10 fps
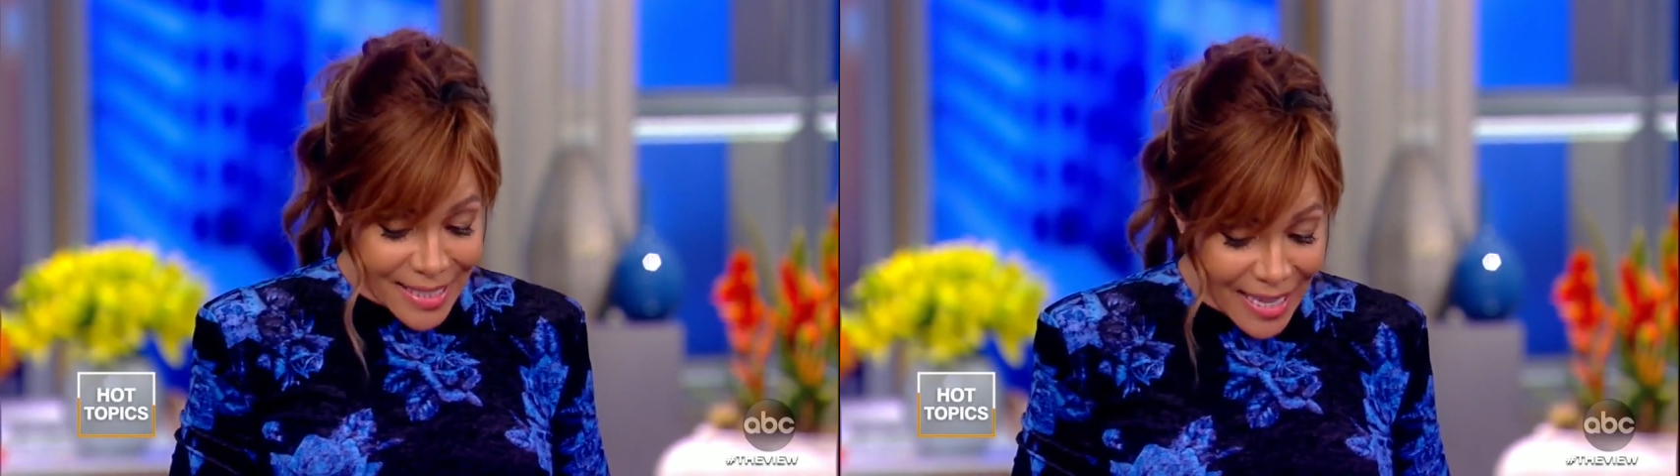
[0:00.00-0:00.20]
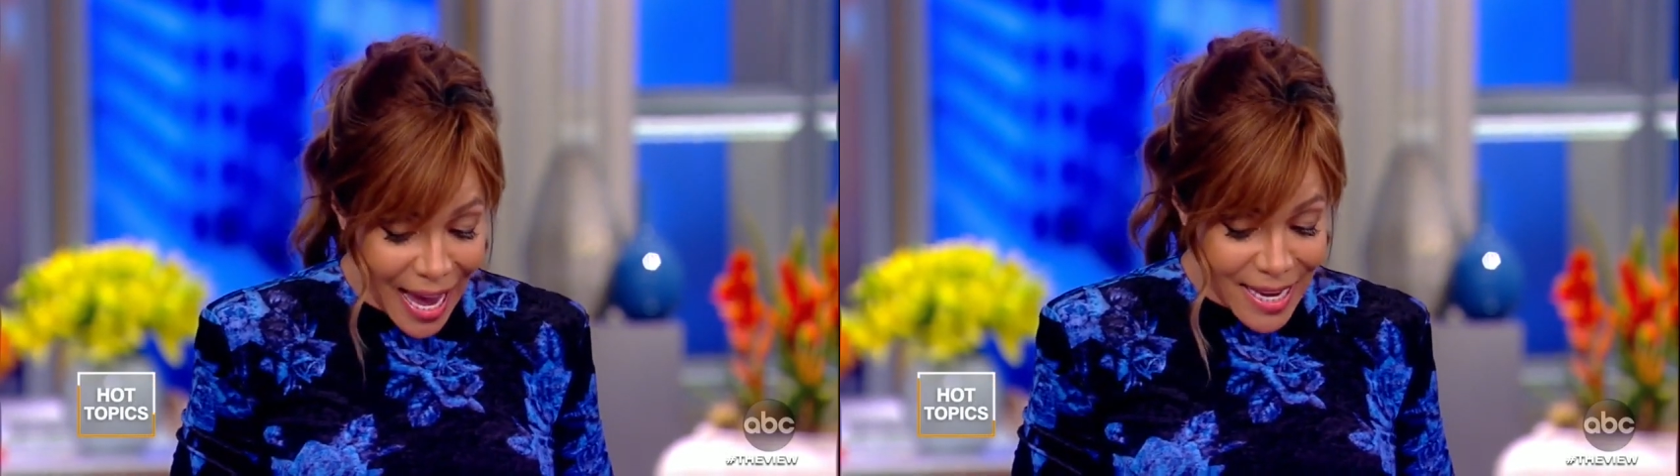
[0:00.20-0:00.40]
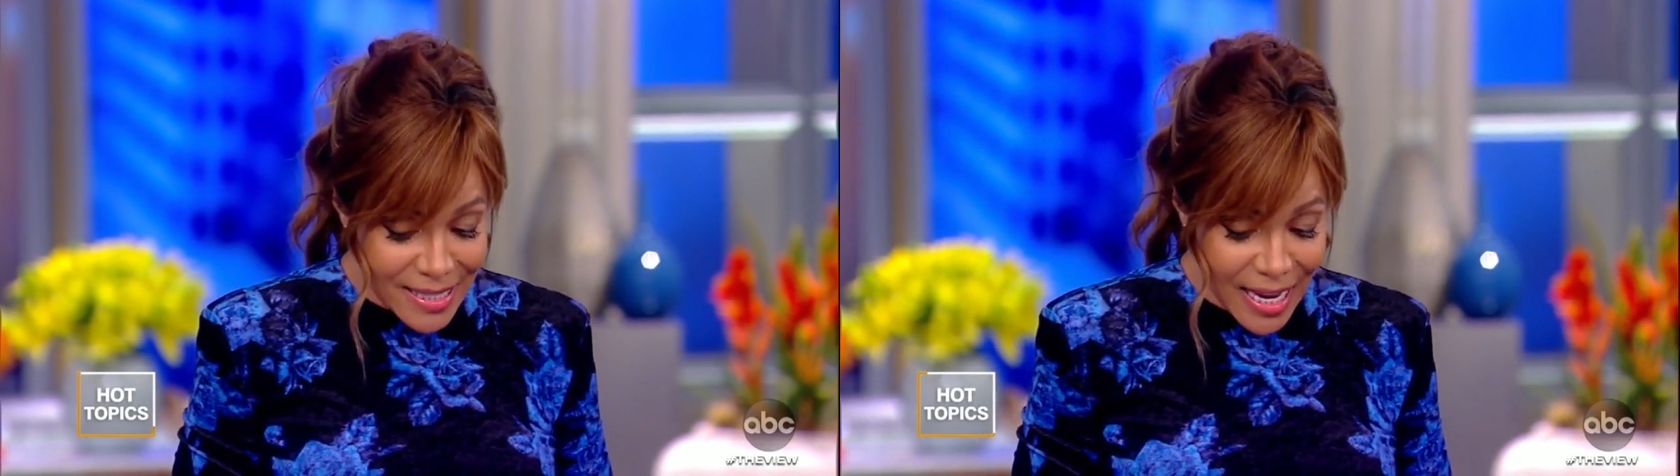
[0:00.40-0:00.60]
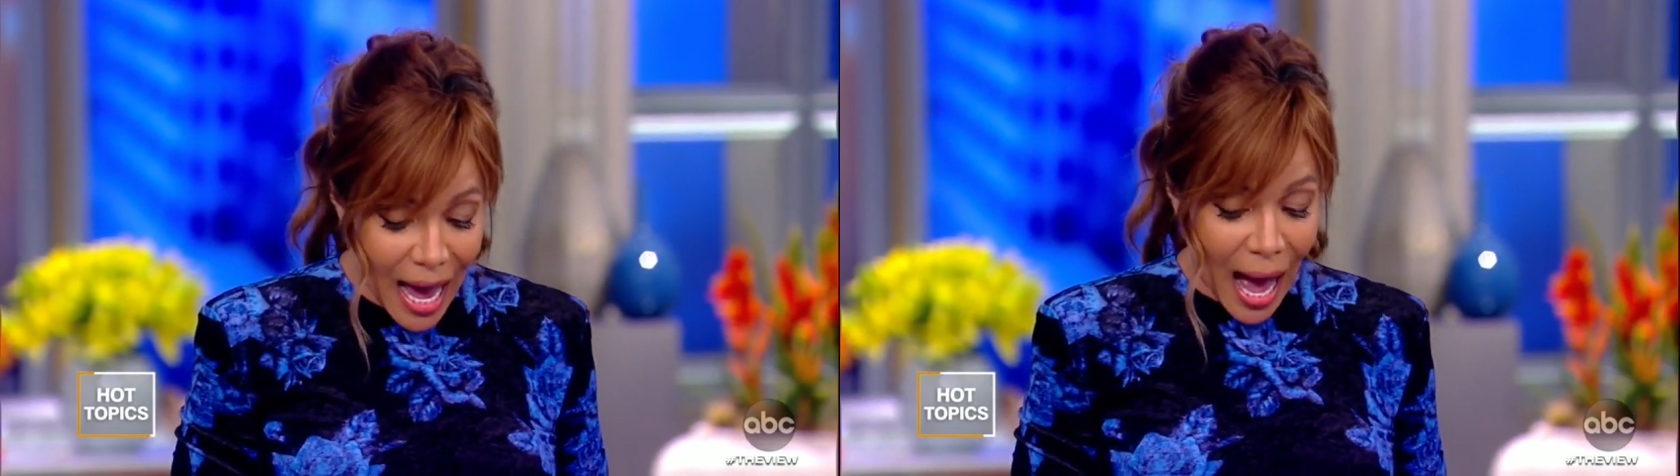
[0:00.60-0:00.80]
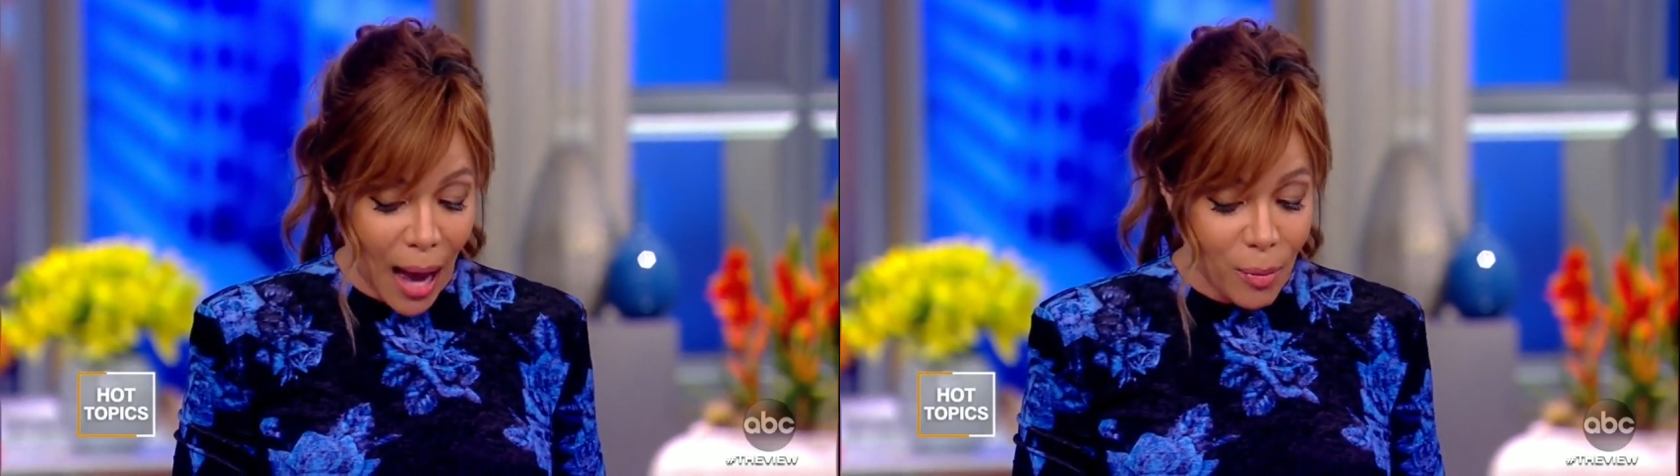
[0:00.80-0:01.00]
says,
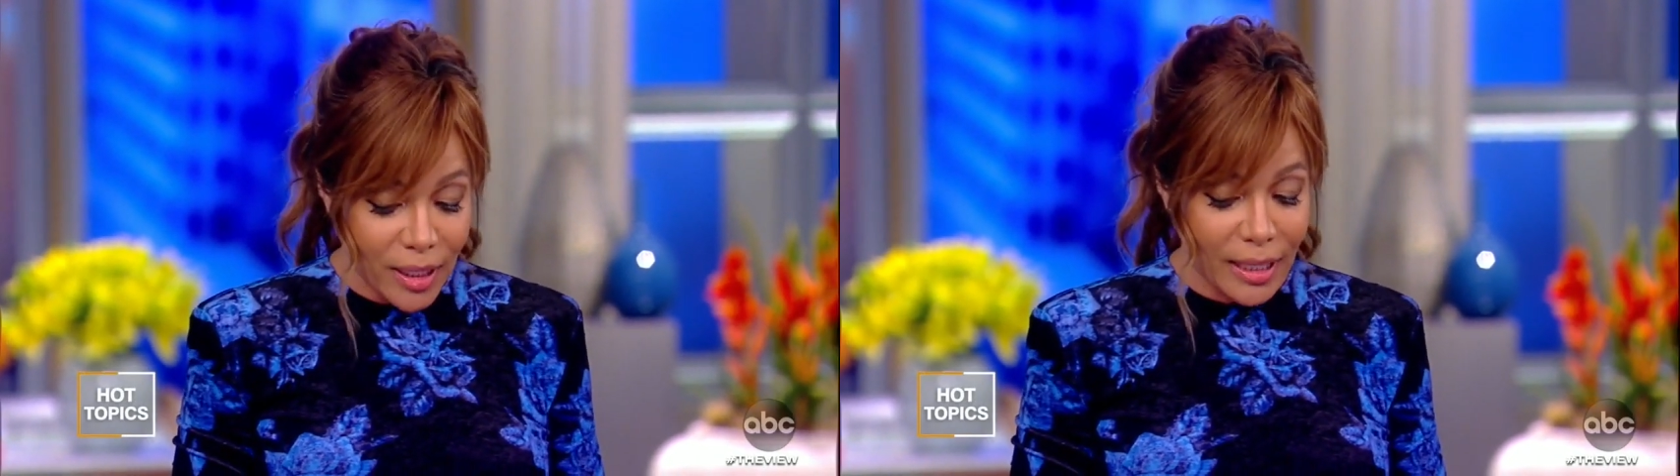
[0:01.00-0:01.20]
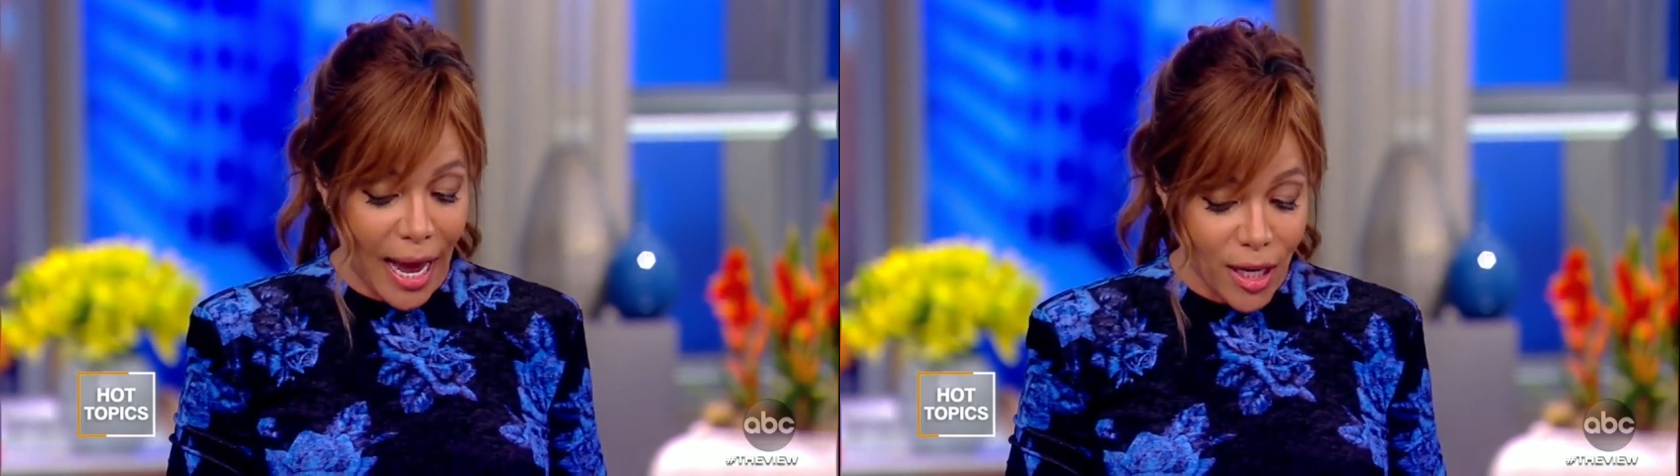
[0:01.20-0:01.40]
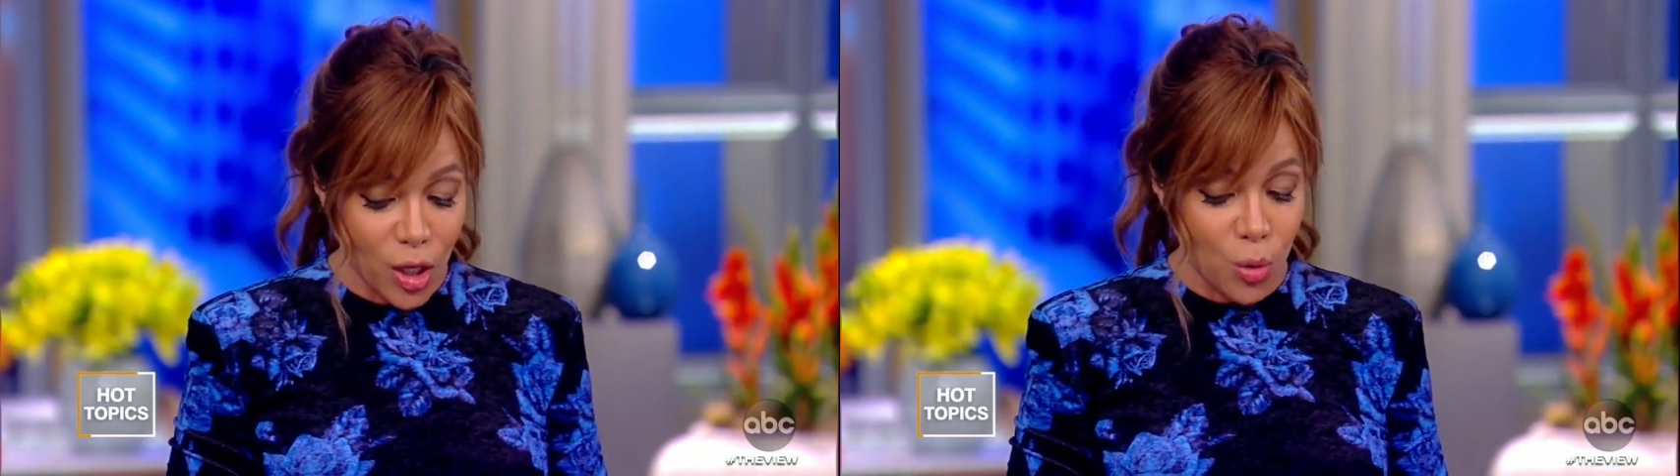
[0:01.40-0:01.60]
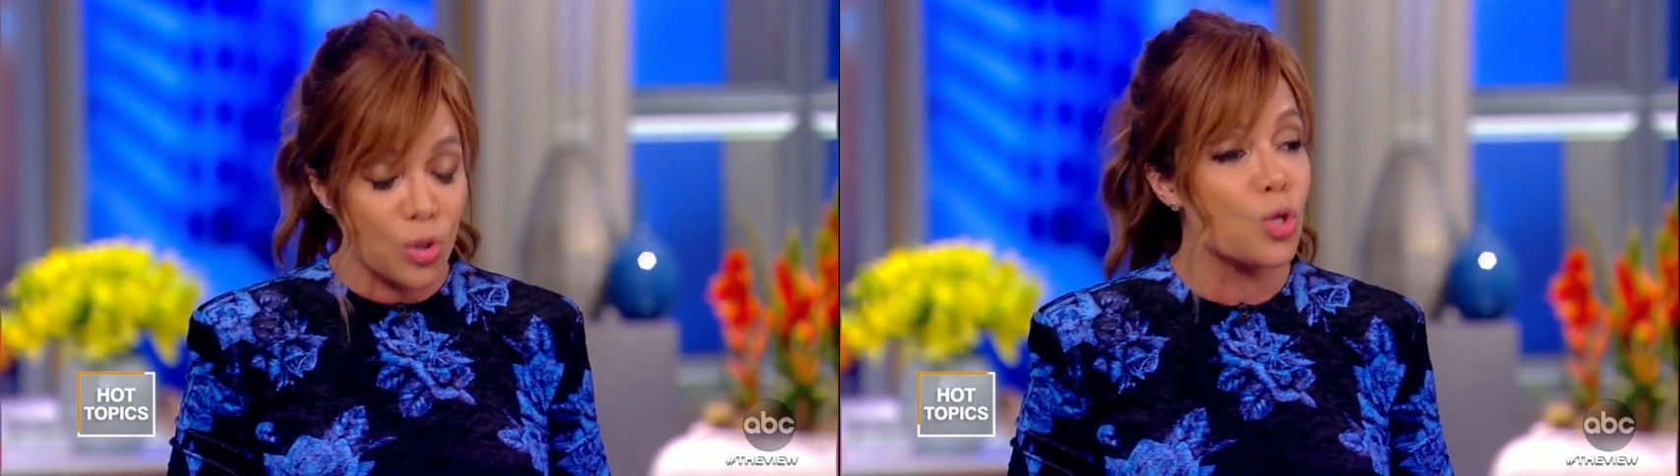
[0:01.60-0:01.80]
I would like you